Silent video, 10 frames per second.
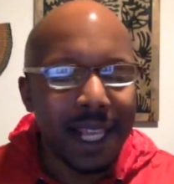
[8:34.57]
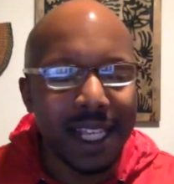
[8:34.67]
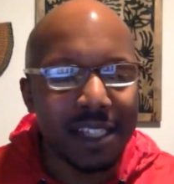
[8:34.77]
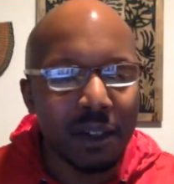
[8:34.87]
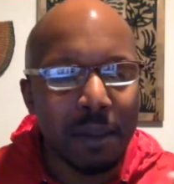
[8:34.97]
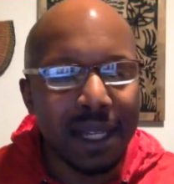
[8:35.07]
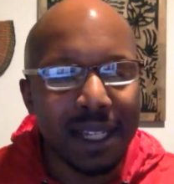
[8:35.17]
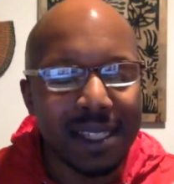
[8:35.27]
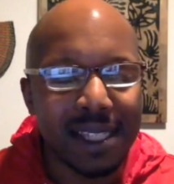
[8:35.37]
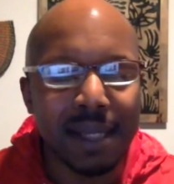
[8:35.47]
it's gonna be
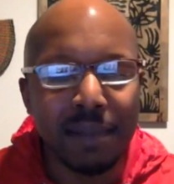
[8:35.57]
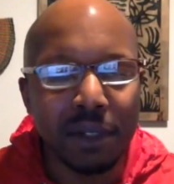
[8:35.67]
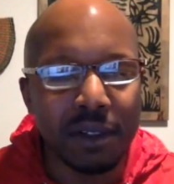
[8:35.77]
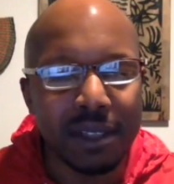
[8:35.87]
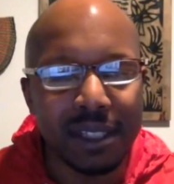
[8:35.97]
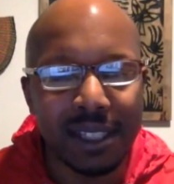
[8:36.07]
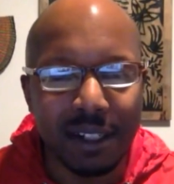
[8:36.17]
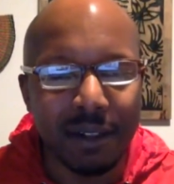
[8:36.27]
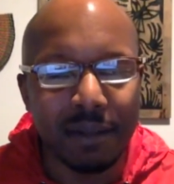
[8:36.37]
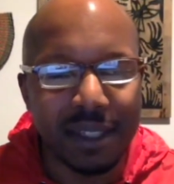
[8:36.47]
a symbol to
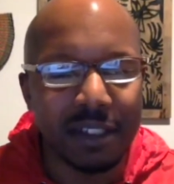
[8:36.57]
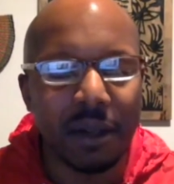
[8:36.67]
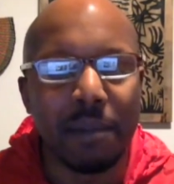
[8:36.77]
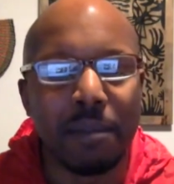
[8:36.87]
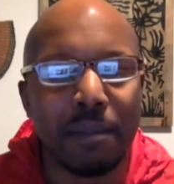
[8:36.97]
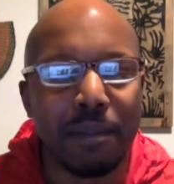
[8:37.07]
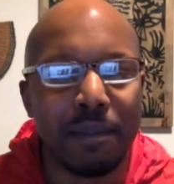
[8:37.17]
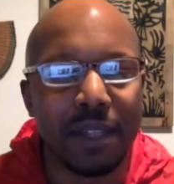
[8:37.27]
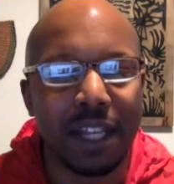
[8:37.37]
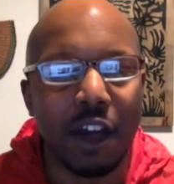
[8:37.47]
their to their
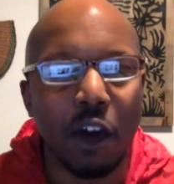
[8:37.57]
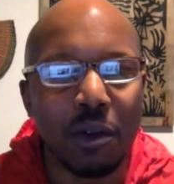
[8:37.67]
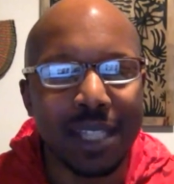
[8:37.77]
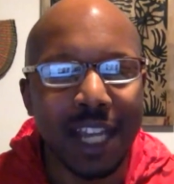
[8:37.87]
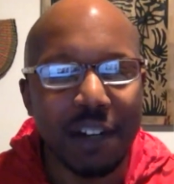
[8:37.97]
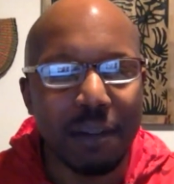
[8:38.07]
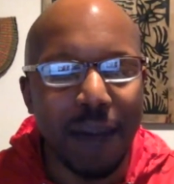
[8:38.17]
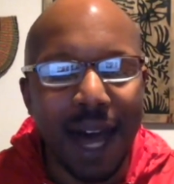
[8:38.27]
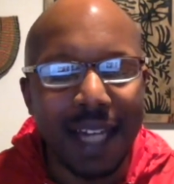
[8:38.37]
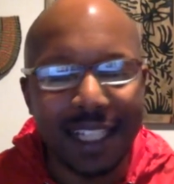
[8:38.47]
whole entire
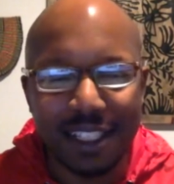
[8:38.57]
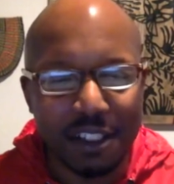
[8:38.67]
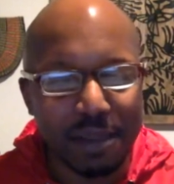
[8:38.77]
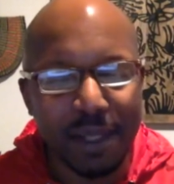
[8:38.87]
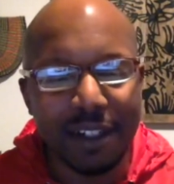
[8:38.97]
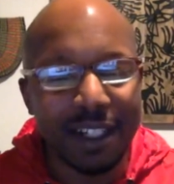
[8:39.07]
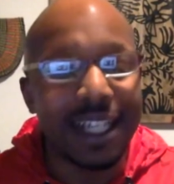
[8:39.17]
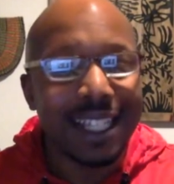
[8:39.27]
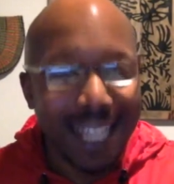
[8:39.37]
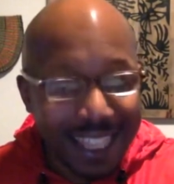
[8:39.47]
bodies, their spirit,
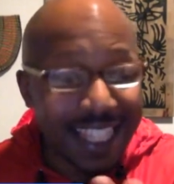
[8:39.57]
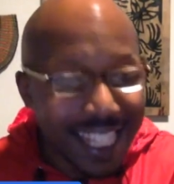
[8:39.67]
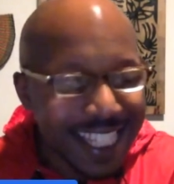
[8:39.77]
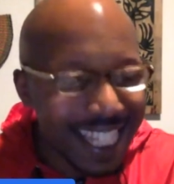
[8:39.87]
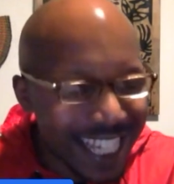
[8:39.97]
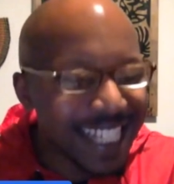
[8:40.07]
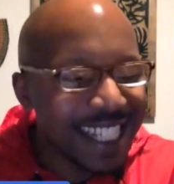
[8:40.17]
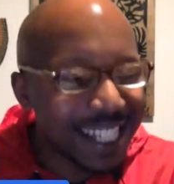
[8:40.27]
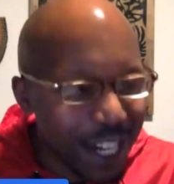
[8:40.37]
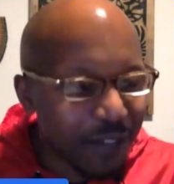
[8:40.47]
that this
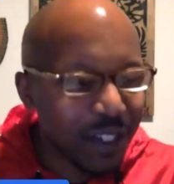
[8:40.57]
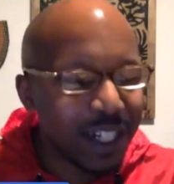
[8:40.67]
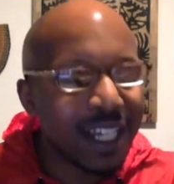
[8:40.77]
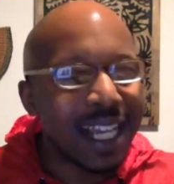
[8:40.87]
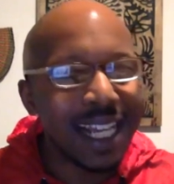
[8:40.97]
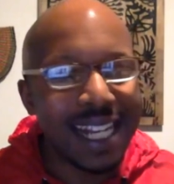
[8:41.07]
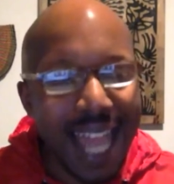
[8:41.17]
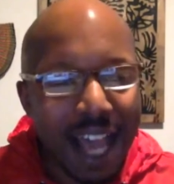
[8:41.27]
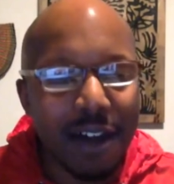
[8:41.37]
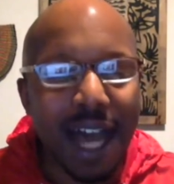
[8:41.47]
is different. And
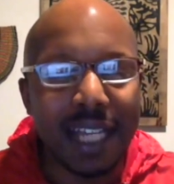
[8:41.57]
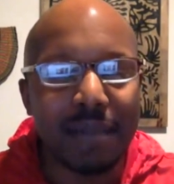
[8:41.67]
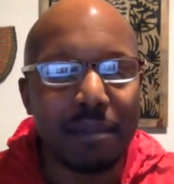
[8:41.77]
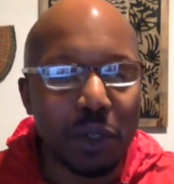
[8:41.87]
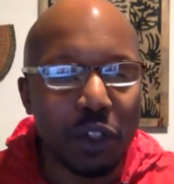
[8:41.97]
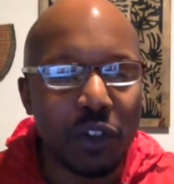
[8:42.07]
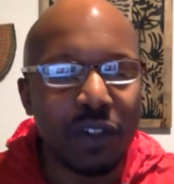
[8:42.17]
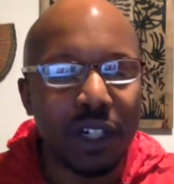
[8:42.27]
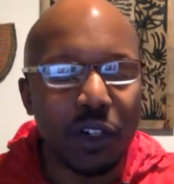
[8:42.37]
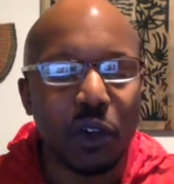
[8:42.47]
now I can
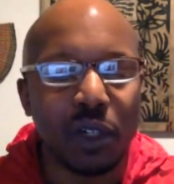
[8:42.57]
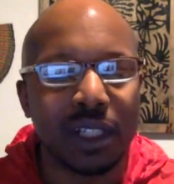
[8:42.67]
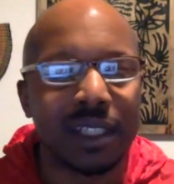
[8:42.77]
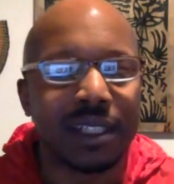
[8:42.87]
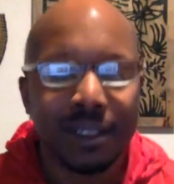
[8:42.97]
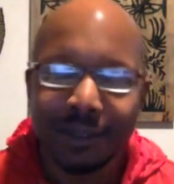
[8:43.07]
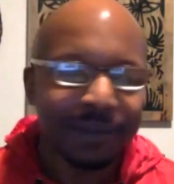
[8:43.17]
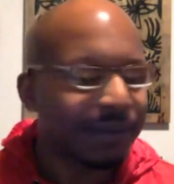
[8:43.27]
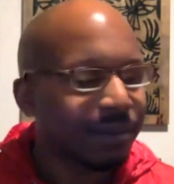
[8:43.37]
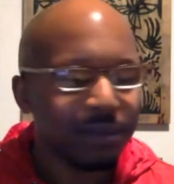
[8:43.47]
move accordingly.
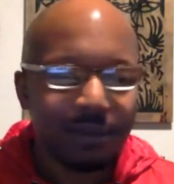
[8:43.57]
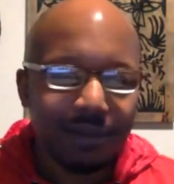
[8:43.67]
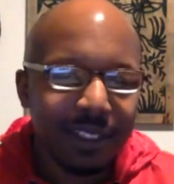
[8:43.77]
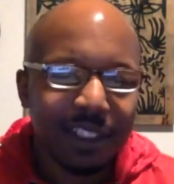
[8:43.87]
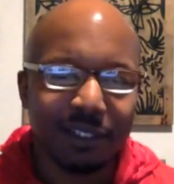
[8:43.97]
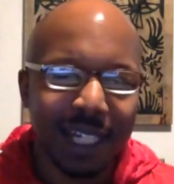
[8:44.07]
It's